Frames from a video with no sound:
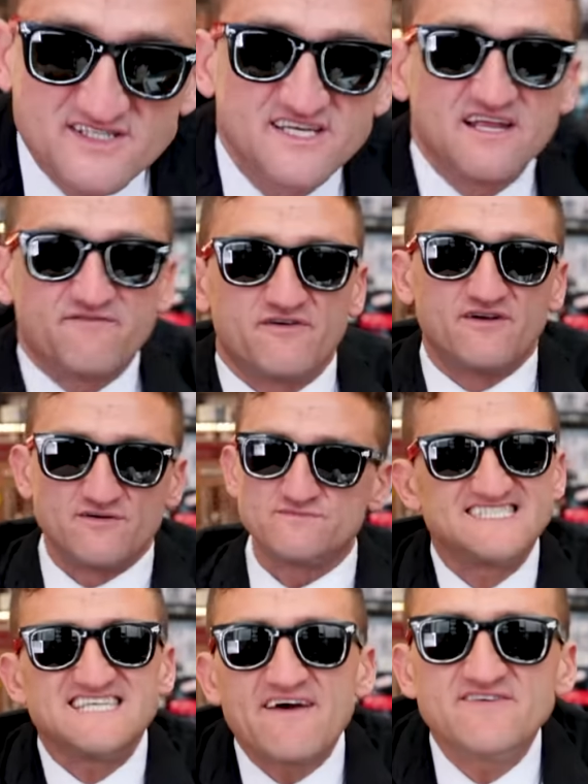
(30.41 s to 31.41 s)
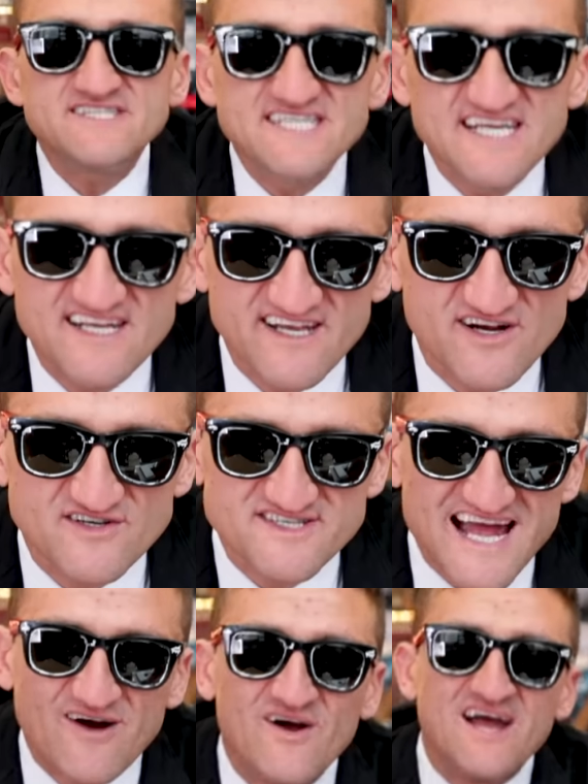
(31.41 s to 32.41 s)
City for 17 years
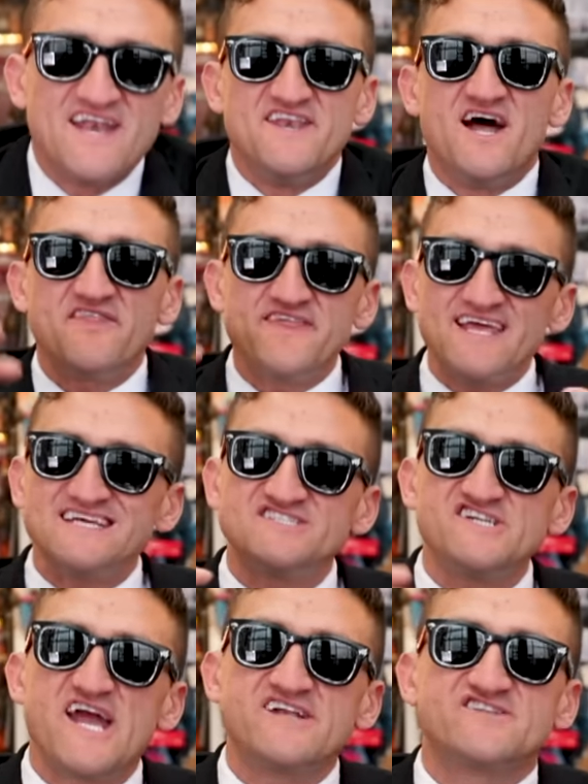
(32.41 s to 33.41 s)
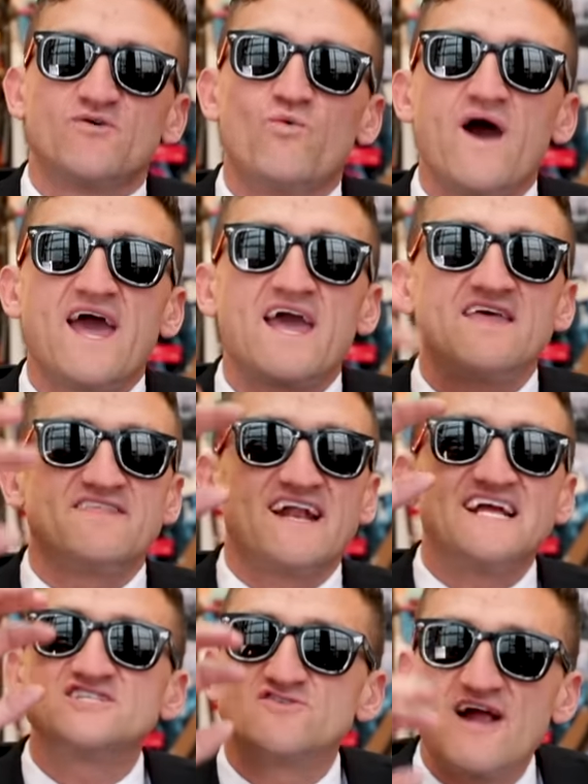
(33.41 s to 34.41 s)
now, nothing has changed the way that I
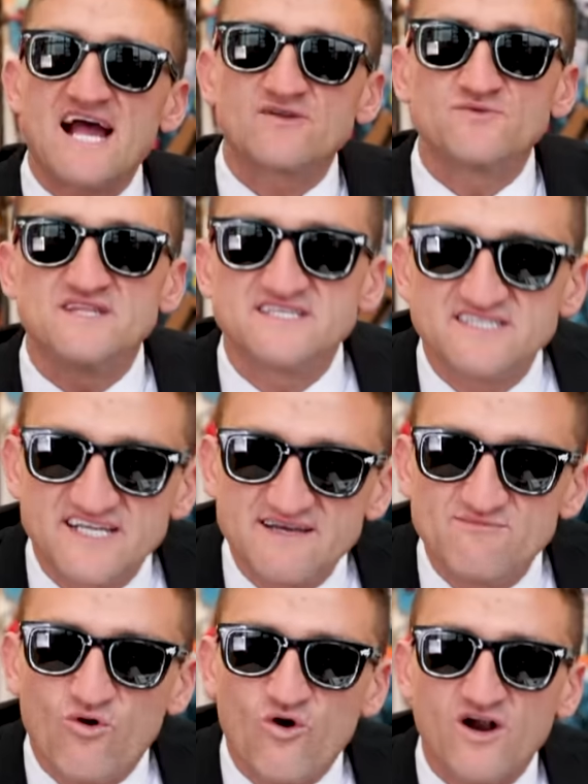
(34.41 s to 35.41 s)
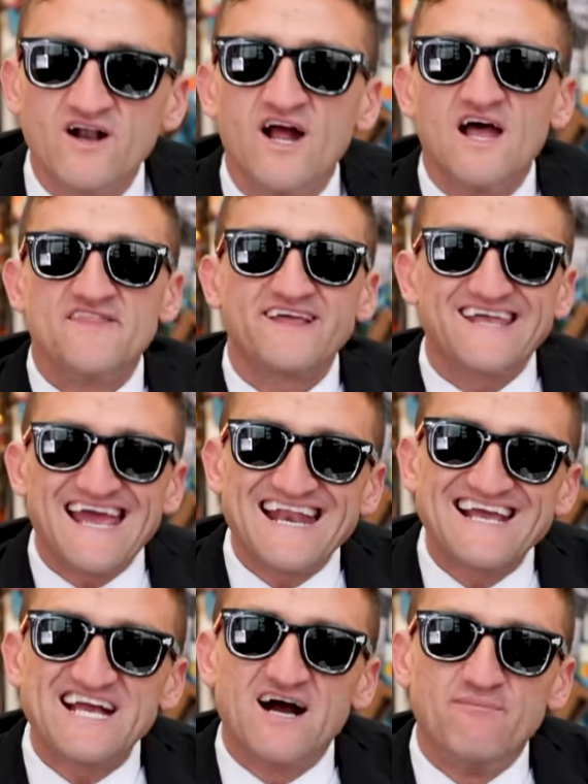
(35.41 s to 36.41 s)
interact with the city more than
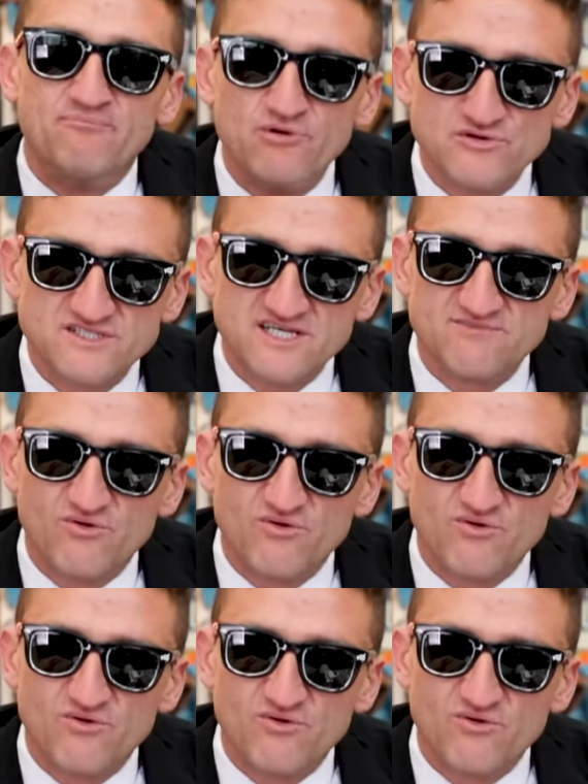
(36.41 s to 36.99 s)
getting a boosted